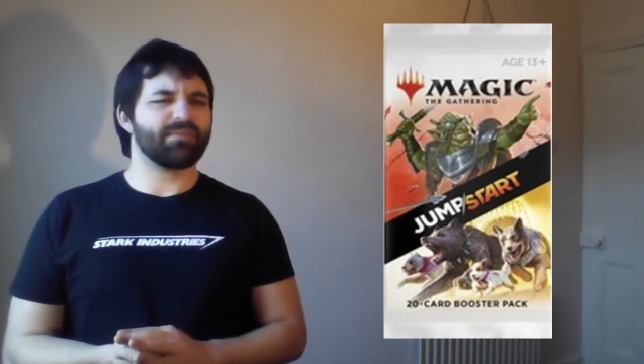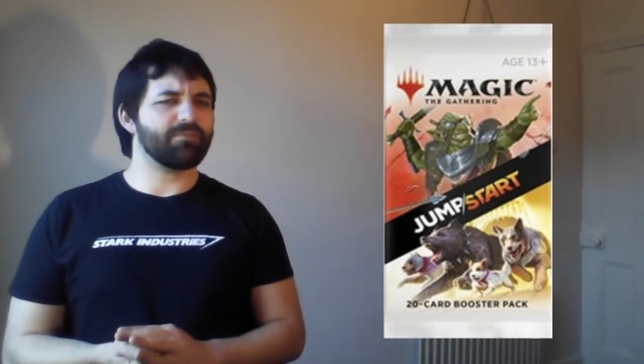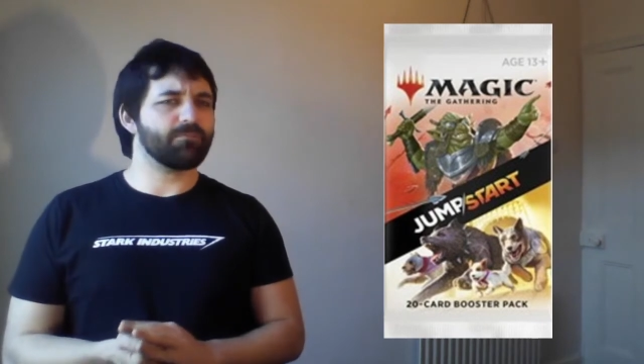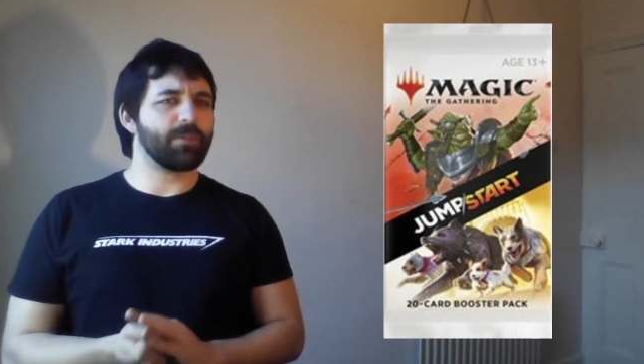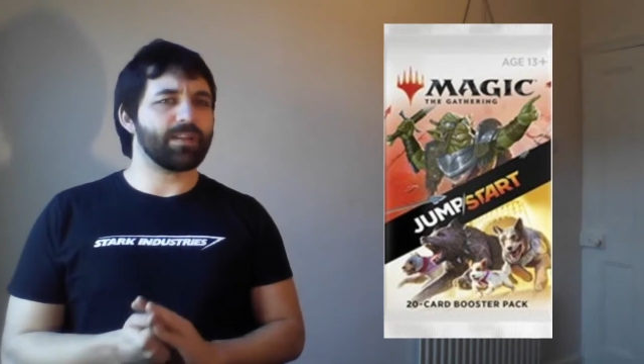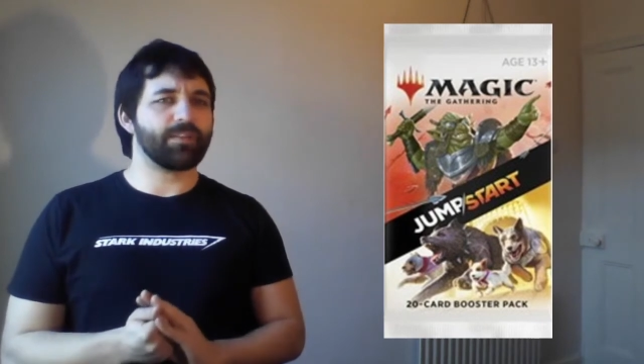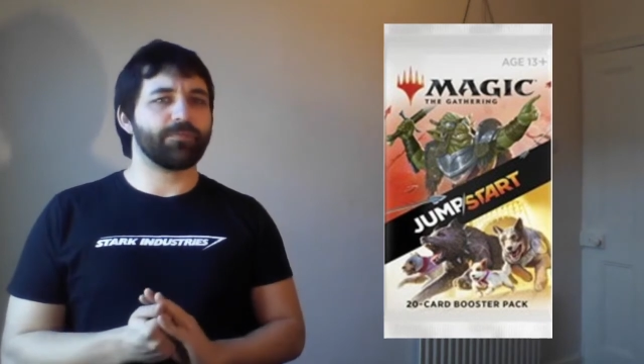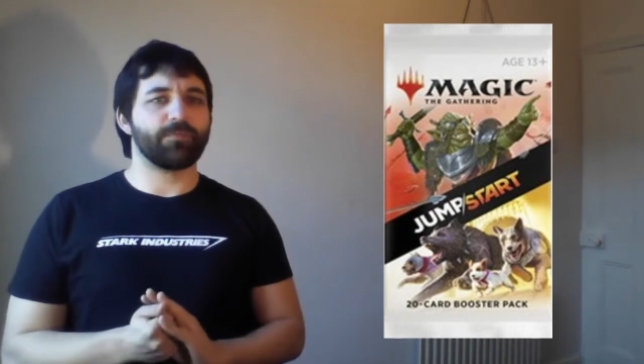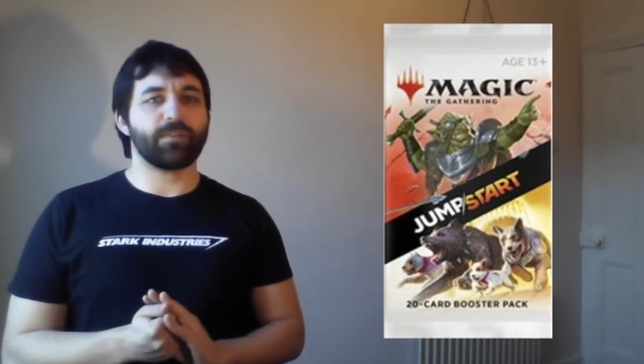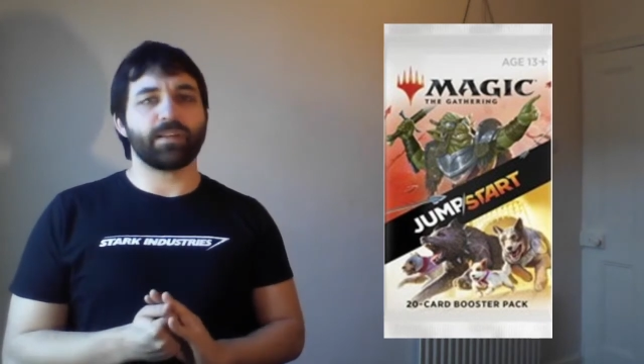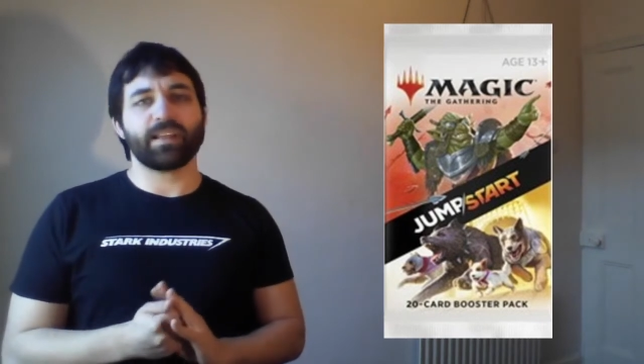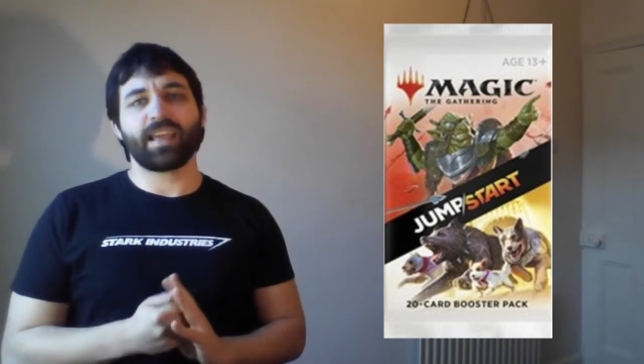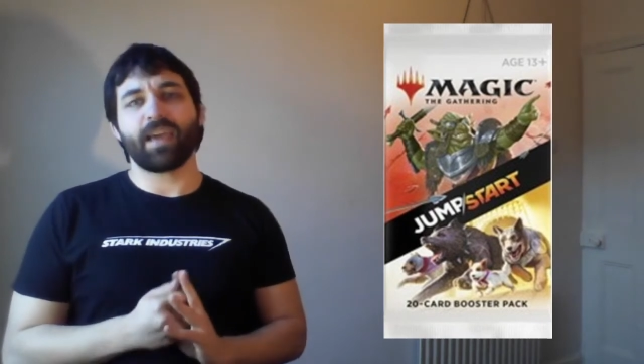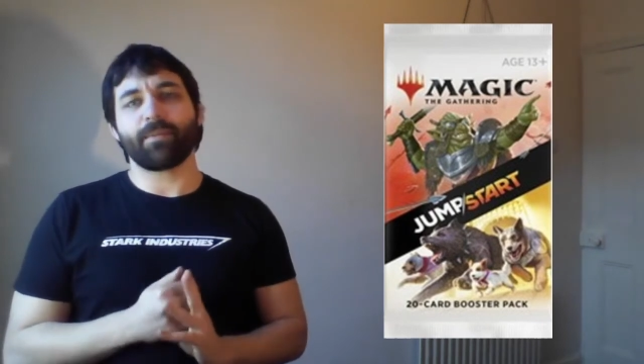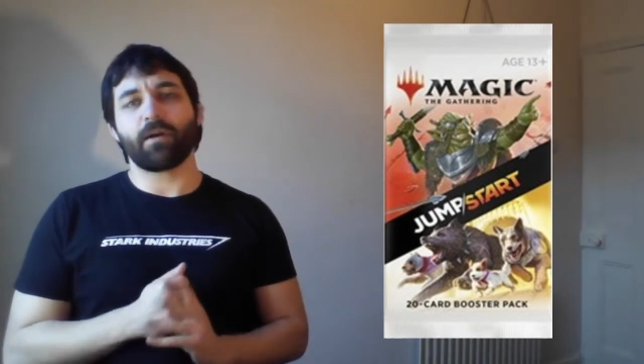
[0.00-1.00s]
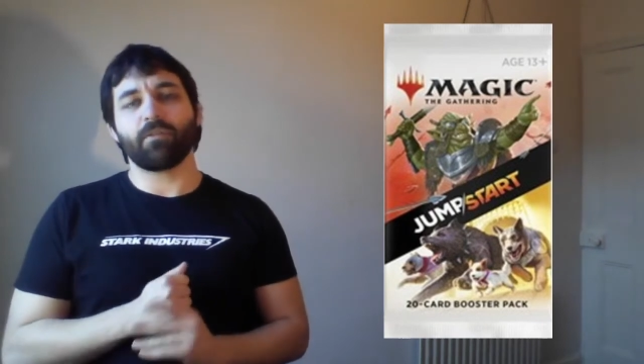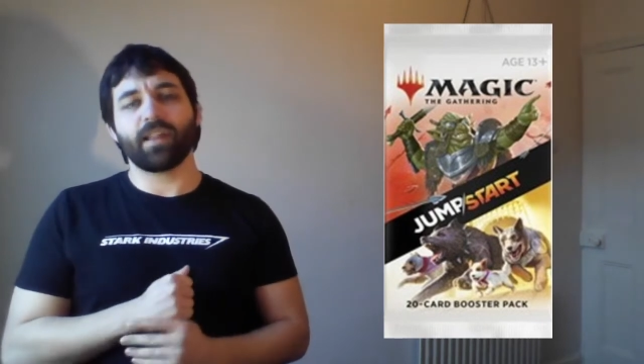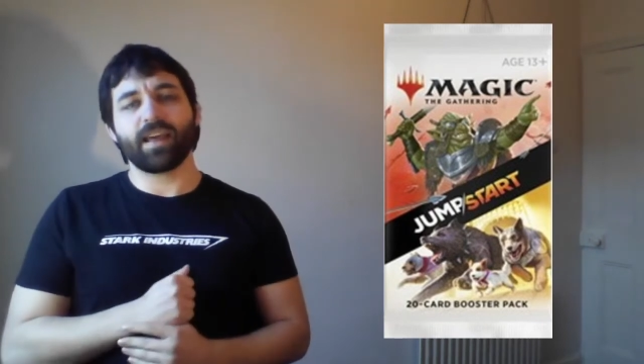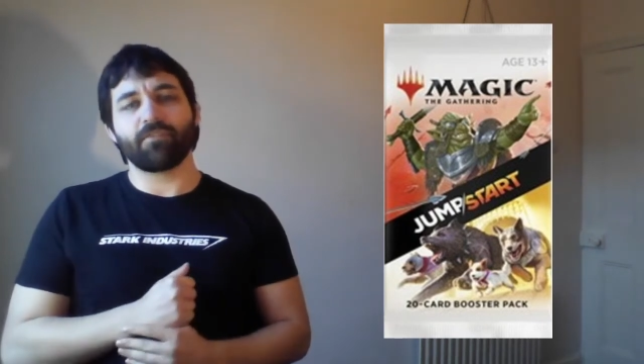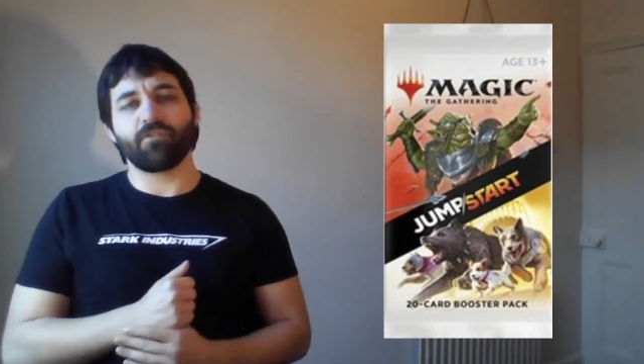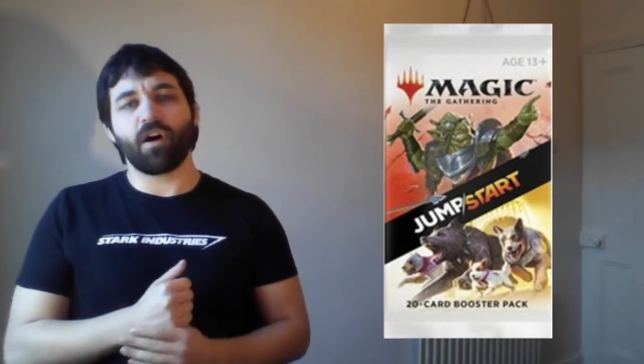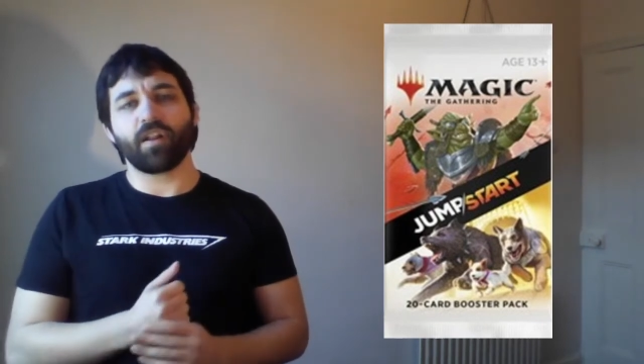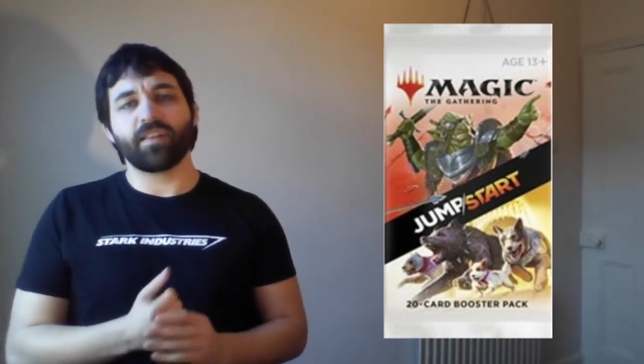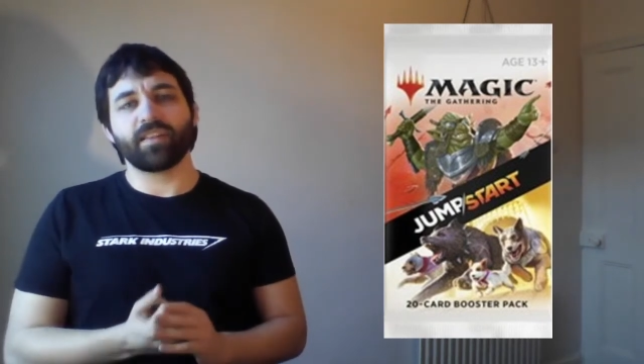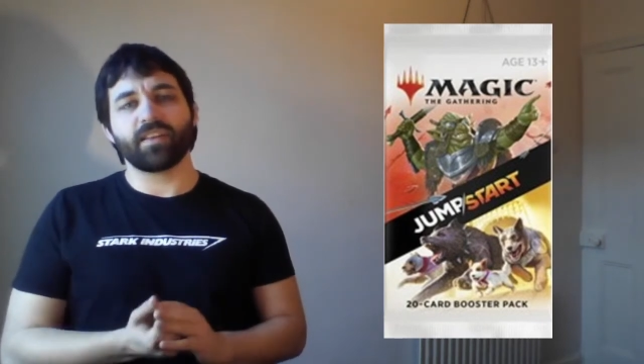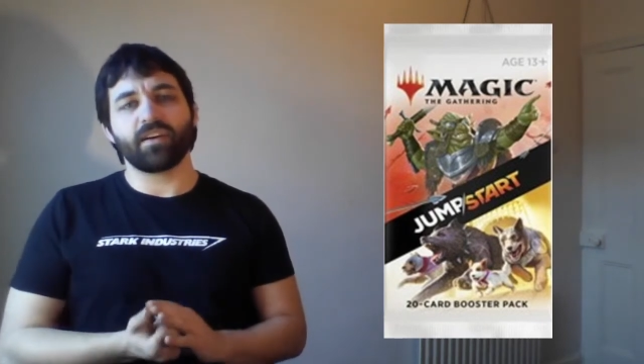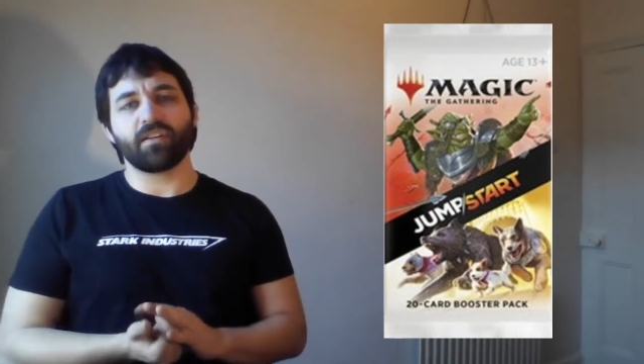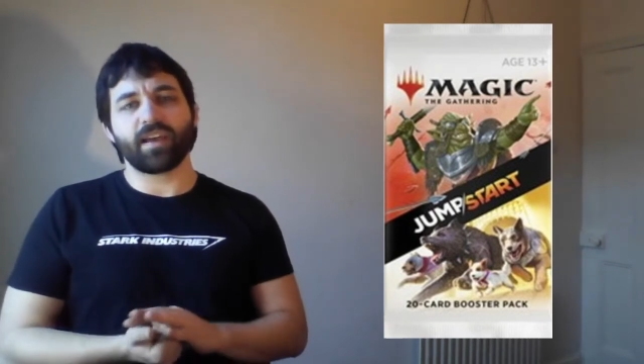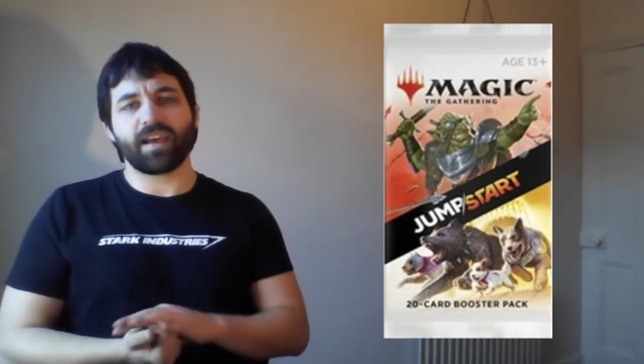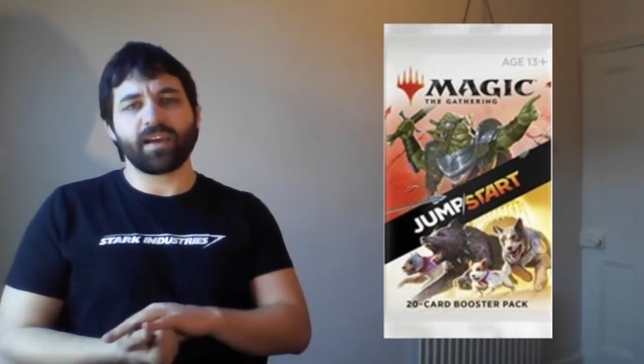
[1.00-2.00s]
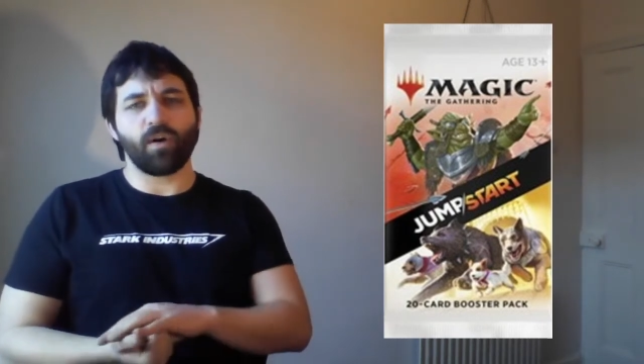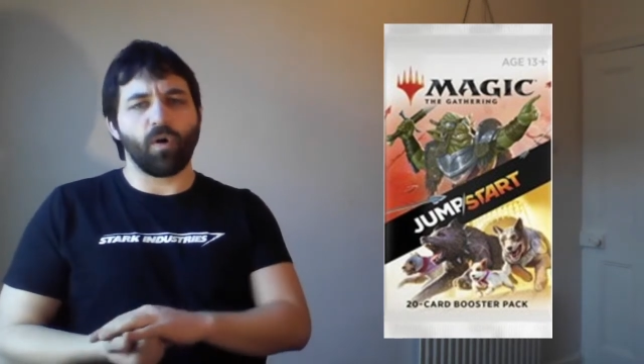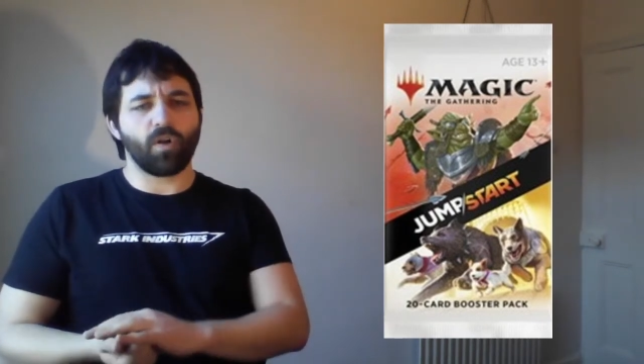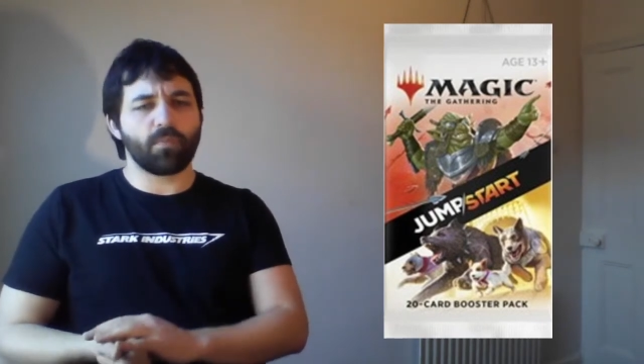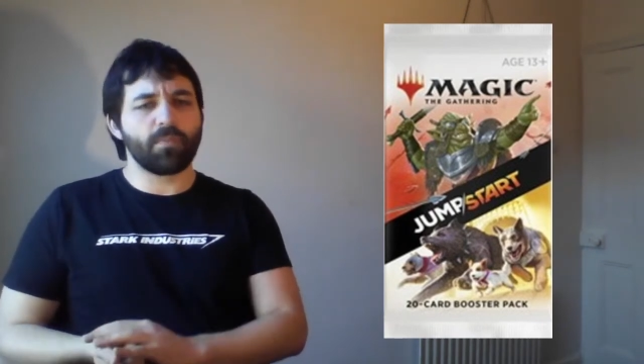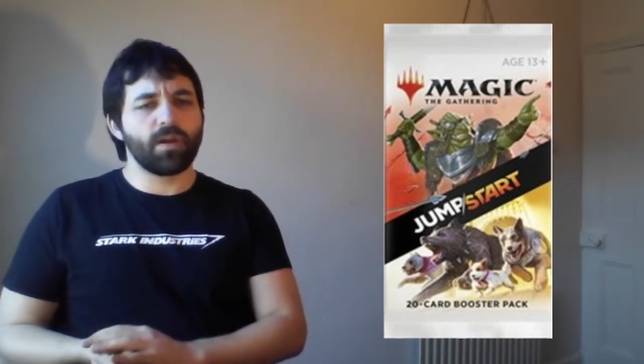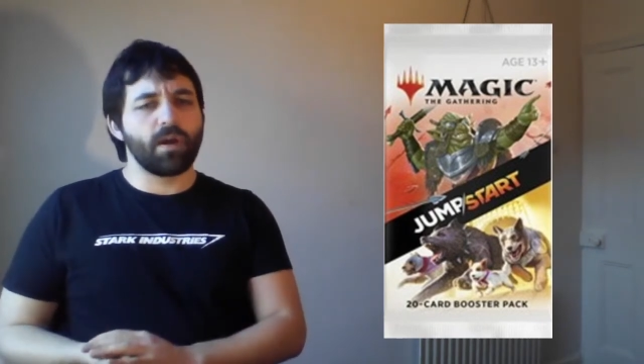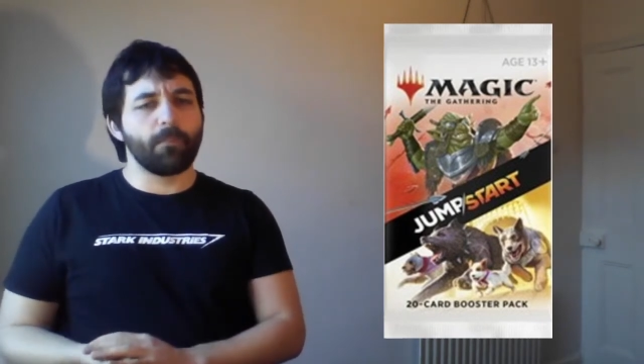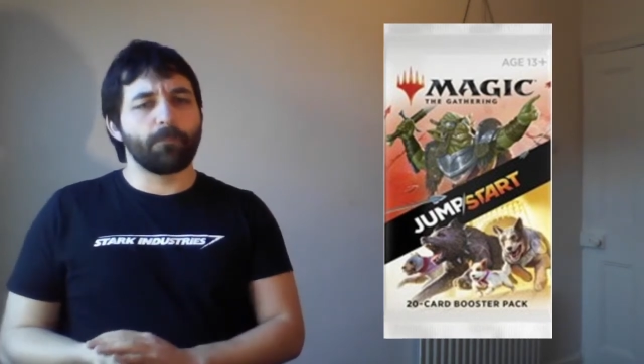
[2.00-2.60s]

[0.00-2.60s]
when they came out later on in the autumn,